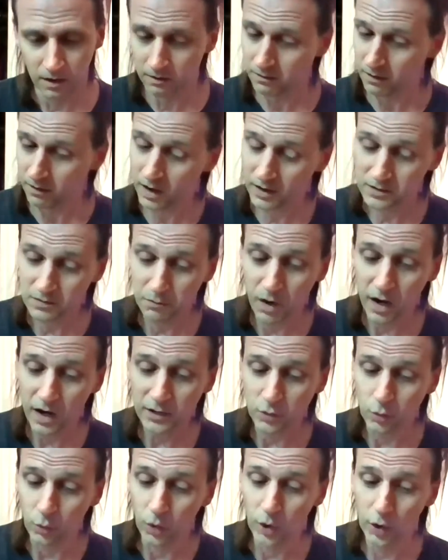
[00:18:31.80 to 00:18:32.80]
"That
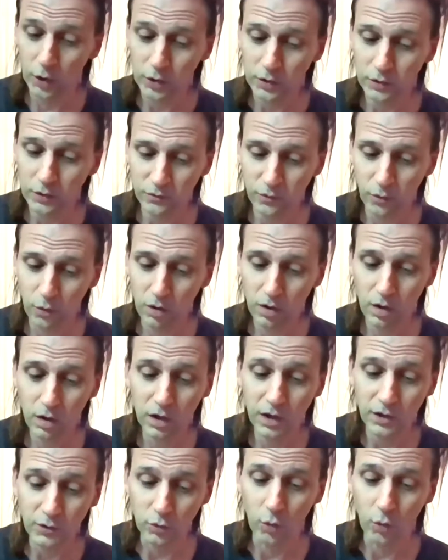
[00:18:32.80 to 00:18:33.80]
might work for a
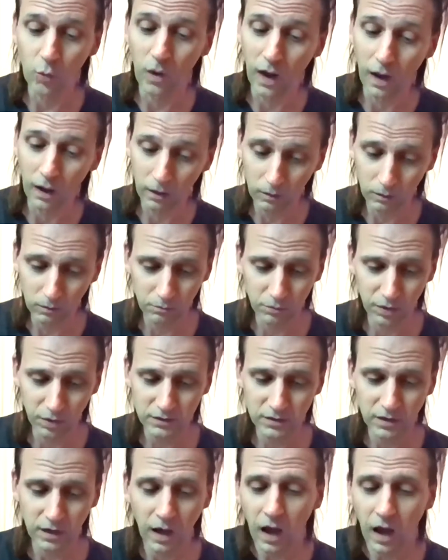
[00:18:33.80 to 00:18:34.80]
little while,
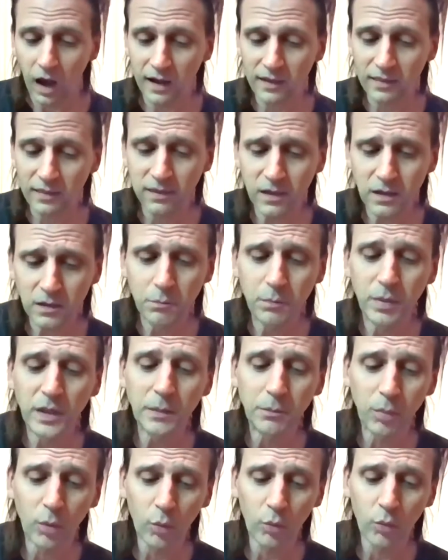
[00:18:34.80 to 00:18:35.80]
but I think
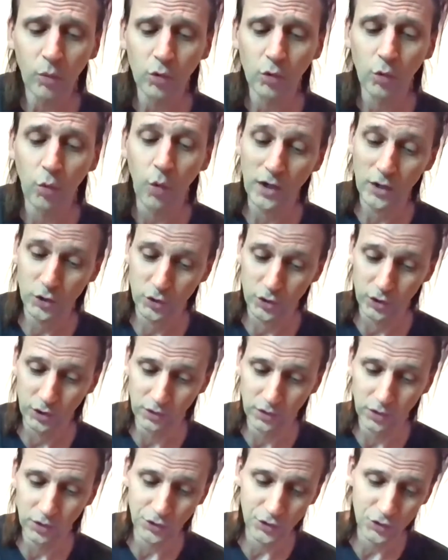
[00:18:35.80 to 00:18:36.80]
people will
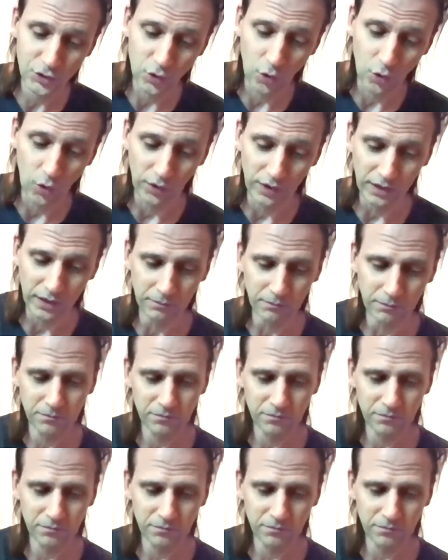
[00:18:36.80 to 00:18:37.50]
question her story."